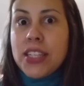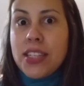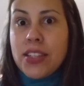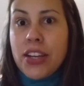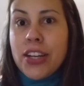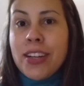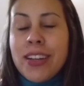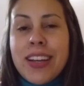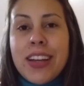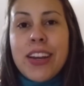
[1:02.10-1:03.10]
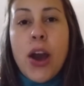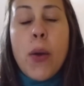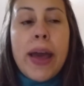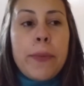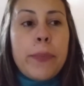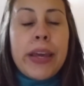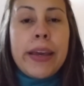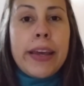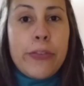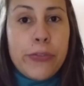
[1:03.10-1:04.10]
easier, you know, and
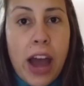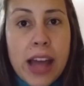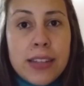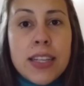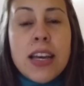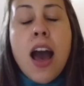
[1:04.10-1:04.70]
be a friend,